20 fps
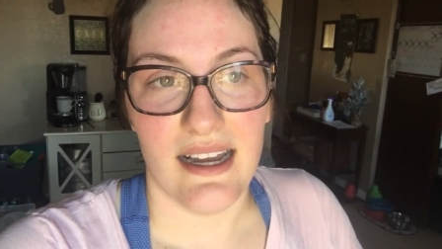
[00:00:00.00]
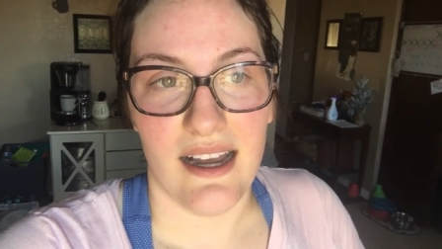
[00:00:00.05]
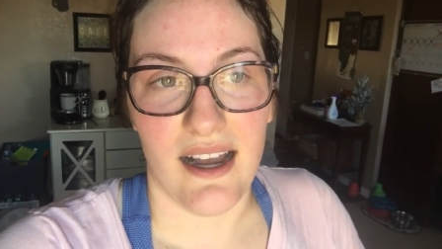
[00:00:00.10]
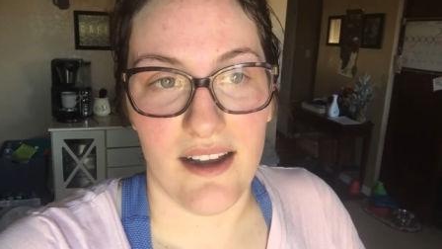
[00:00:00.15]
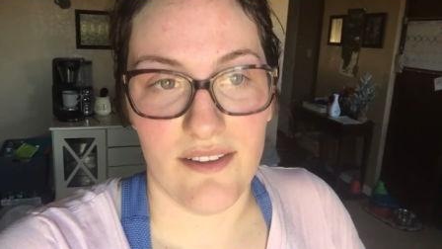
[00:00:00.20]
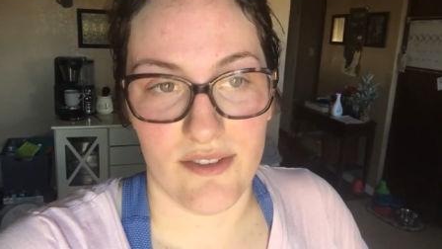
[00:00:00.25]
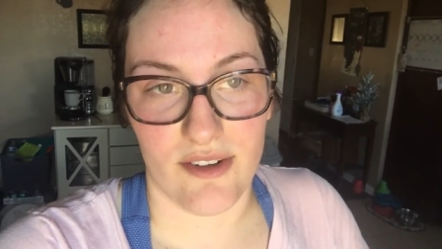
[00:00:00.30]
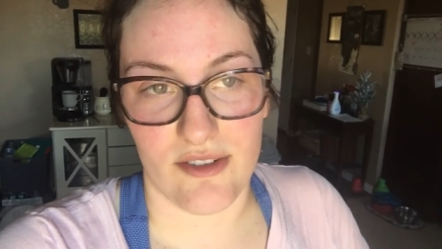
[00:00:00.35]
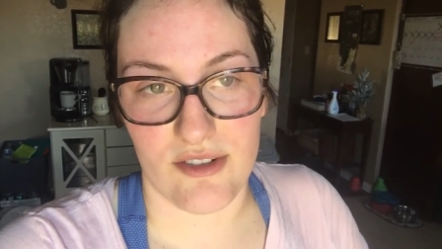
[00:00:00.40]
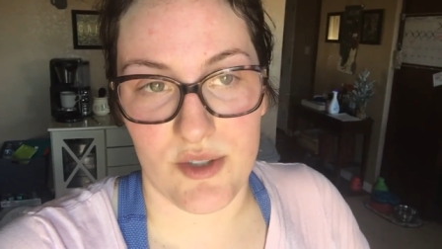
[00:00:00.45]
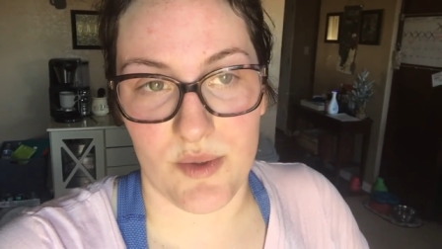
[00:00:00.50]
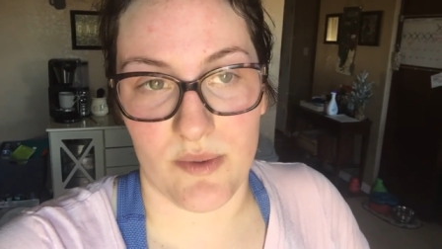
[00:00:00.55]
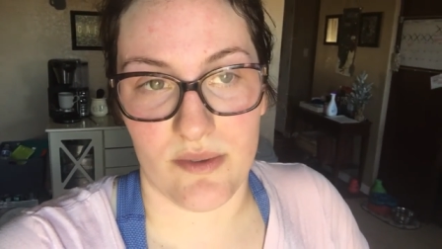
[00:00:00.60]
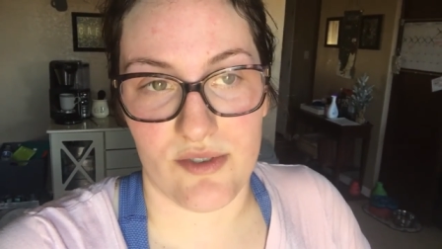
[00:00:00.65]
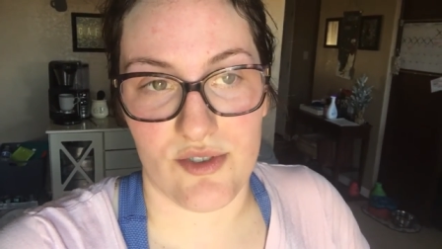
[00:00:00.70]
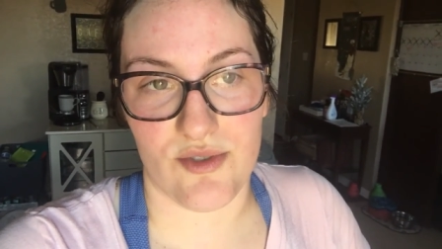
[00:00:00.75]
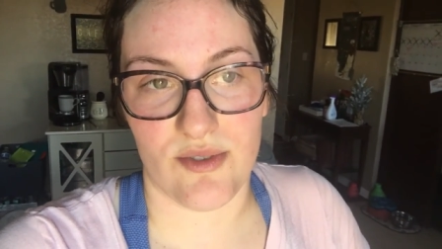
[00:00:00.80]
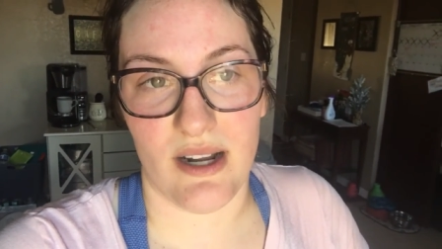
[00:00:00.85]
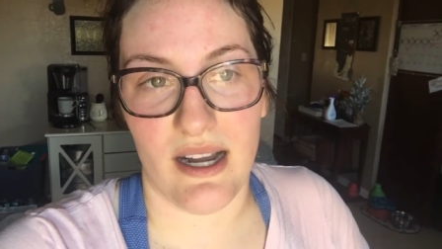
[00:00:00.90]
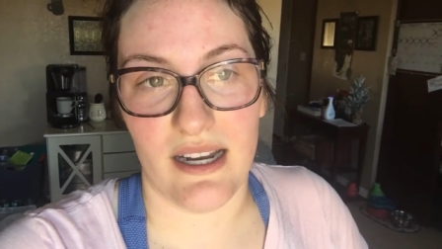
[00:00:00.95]
a virtual
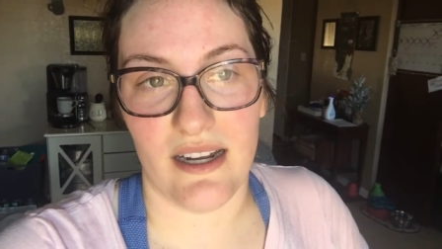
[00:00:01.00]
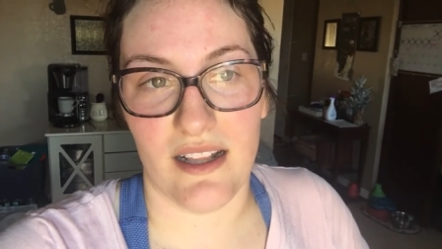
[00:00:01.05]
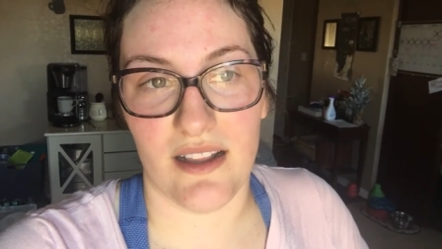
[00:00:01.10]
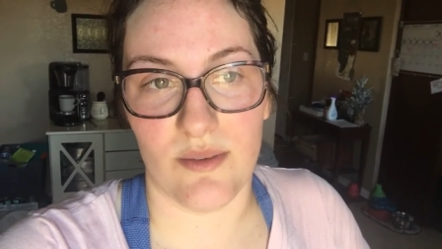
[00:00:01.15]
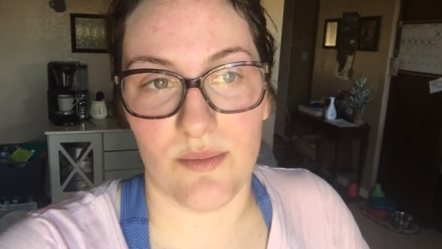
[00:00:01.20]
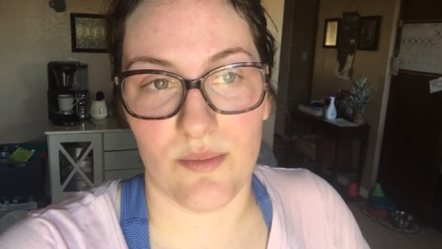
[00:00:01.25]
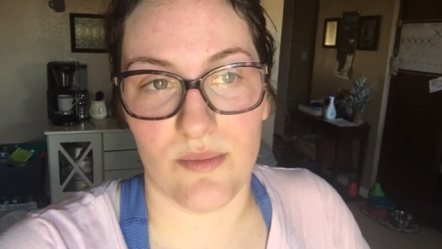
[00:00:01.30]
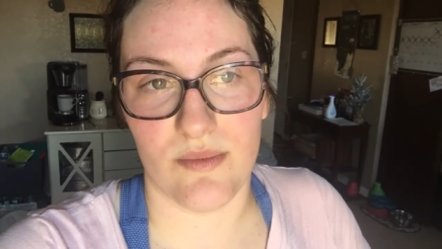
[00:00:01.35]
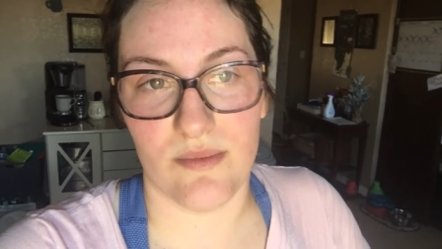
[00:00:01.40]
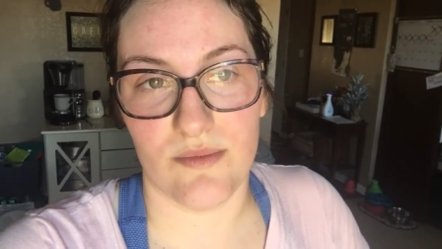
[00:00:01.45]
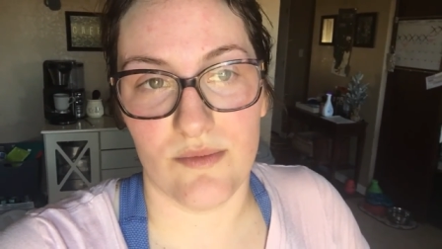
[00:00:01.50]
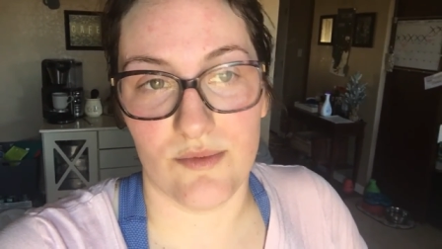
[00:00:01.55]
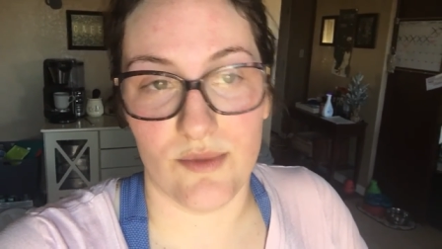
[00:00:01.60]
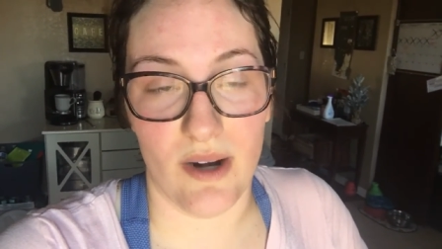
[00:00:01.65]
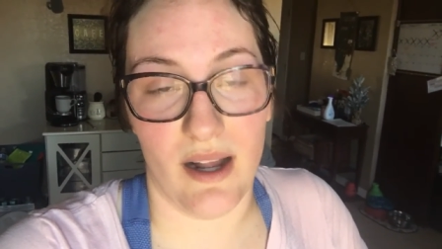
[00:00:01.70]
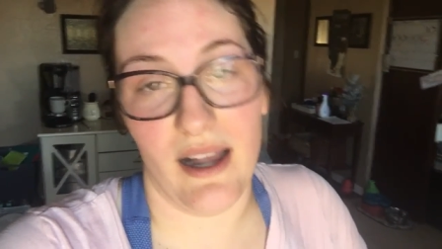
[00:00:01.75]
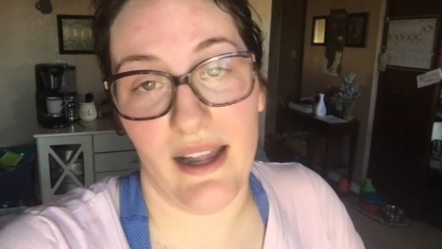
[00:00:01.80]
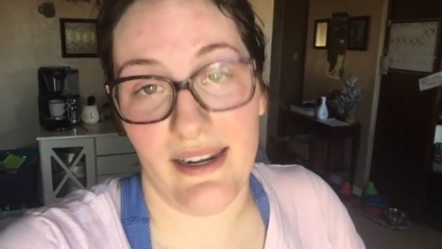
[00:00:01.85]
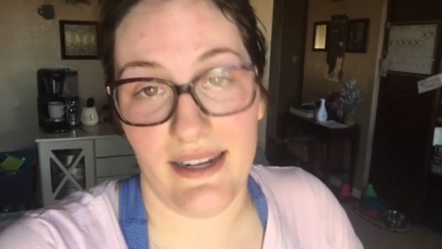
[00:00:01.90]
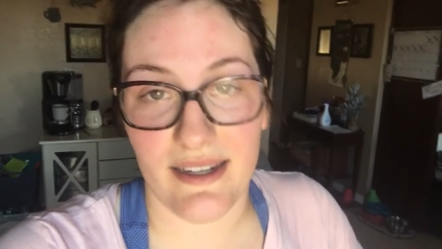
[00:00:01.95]
trial
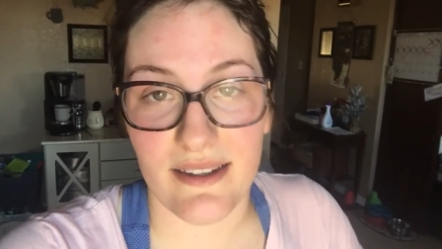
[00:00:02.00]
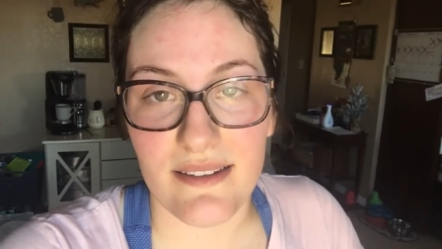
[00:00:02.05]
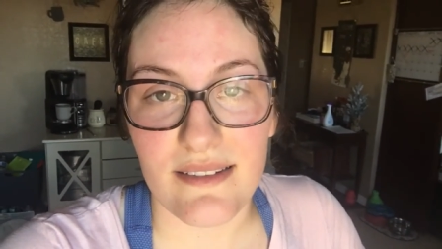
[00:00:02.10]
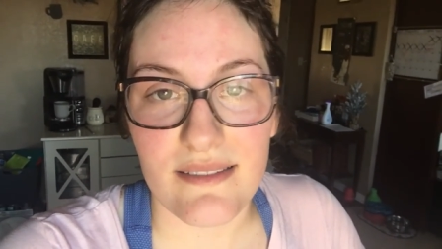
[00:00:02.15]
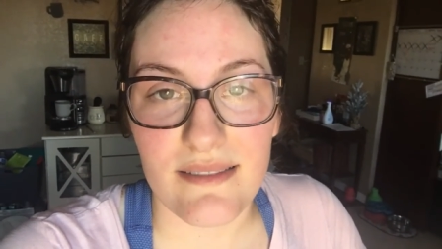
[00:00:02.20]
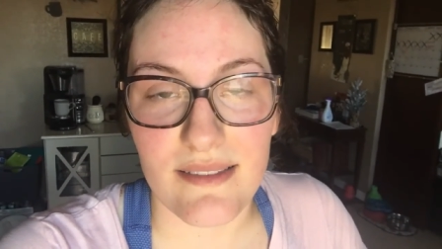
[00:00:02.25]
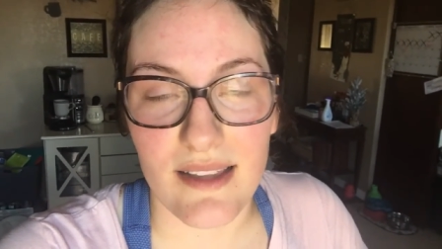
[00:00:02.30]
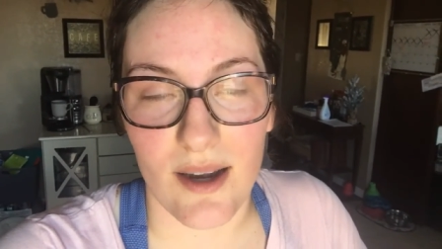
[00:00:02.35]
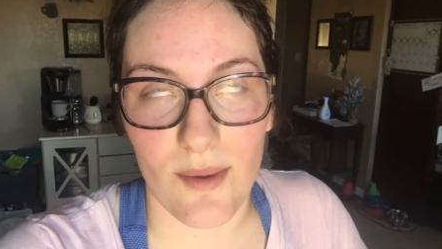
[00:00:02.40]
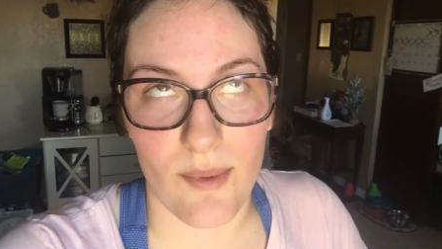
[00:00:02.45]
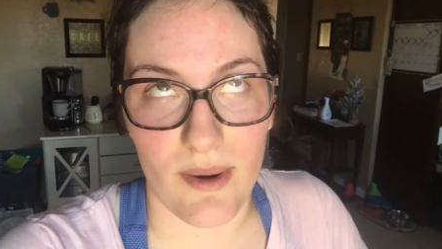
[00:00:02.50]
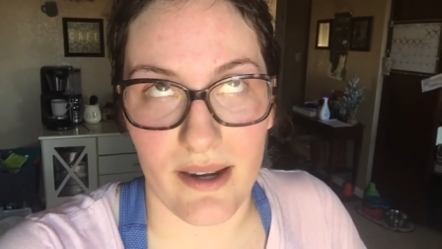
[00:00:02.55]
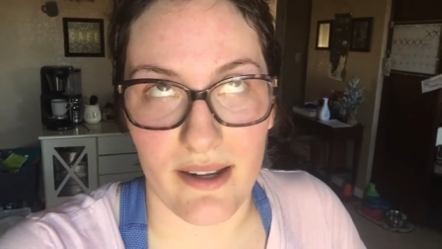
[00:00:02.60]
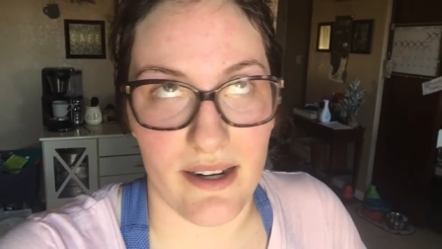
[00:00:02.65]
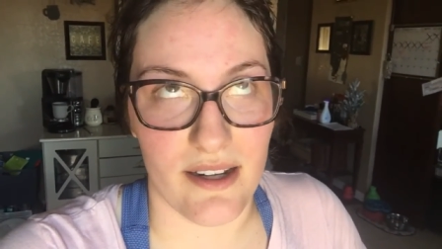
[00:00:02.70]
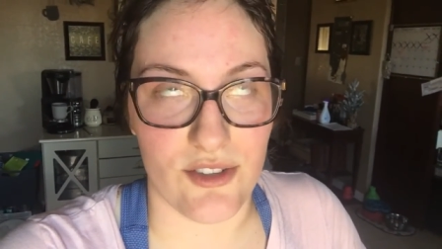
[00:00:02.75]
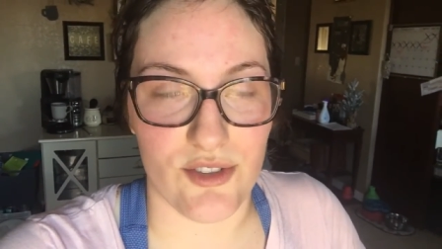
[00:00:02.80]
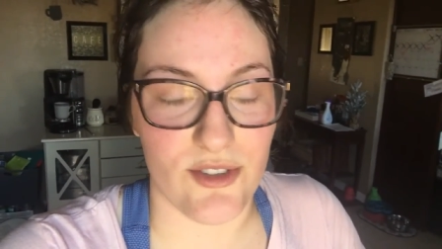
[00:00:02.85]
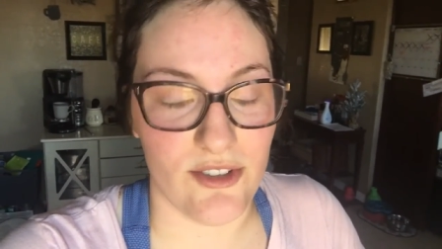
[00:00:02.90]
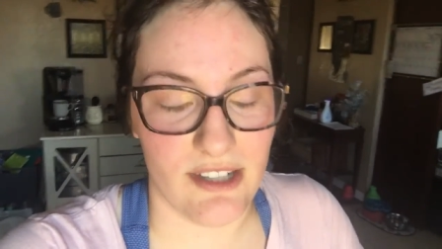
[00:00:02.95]
run that we're
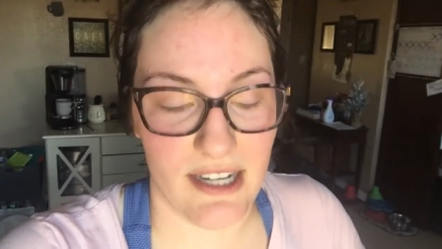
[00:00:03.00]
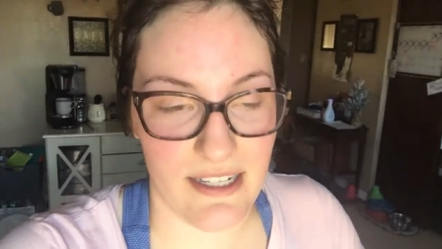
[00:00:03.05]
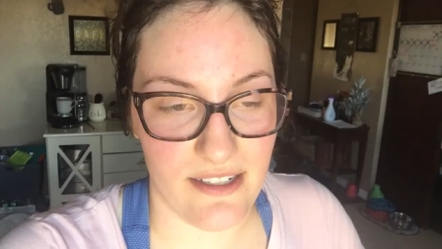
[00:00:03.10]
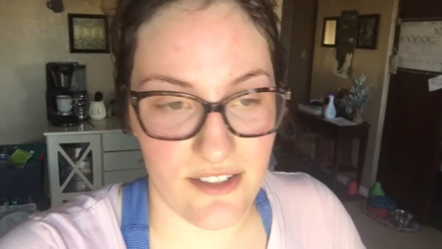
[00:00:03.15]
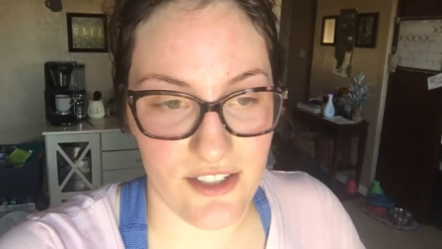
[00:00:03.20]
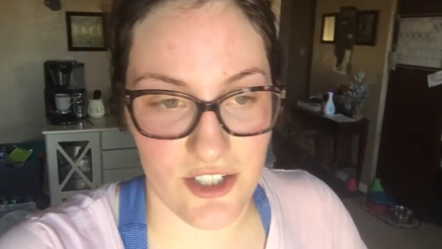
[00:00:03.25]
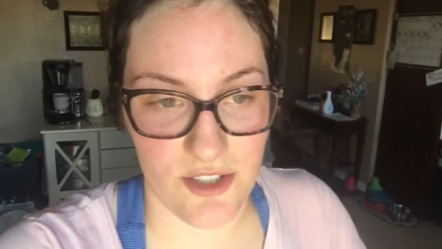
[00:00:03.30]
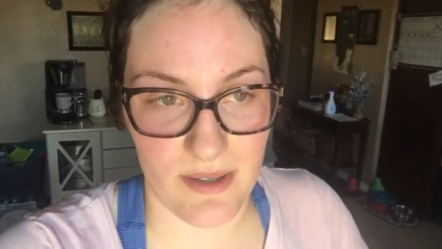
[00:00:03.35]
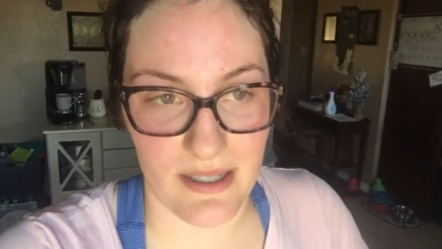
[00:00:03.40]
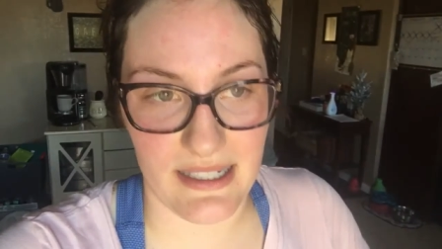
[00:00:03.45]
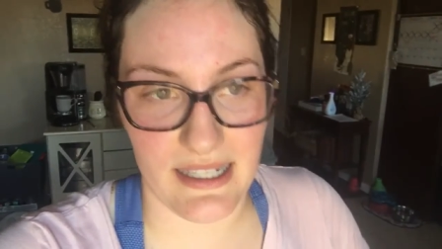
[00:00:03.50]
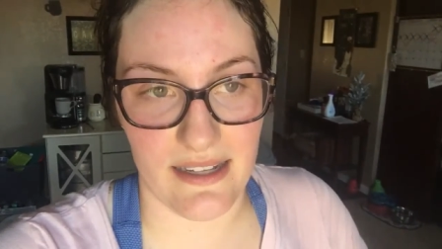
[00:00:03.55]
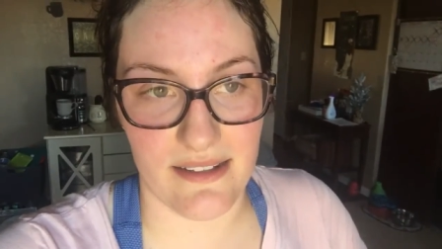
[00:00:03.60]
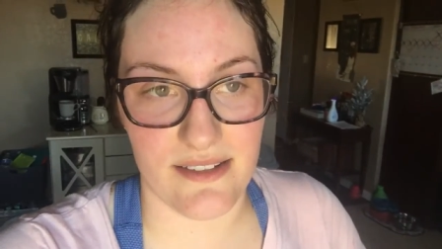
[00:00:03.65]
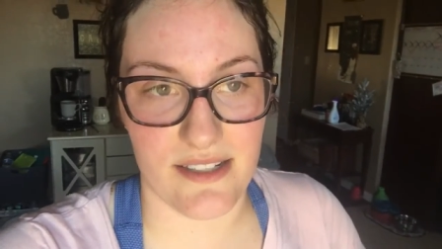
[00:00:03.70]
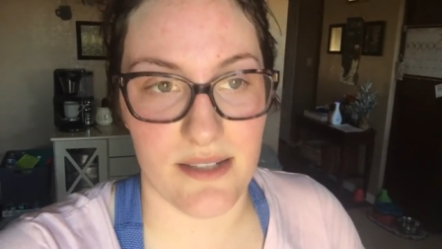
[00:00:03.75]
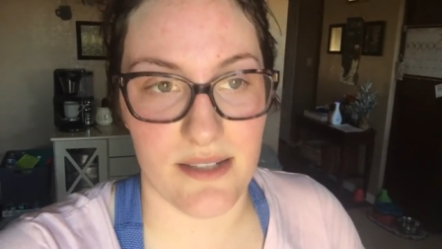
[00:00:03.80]
gonna try to do again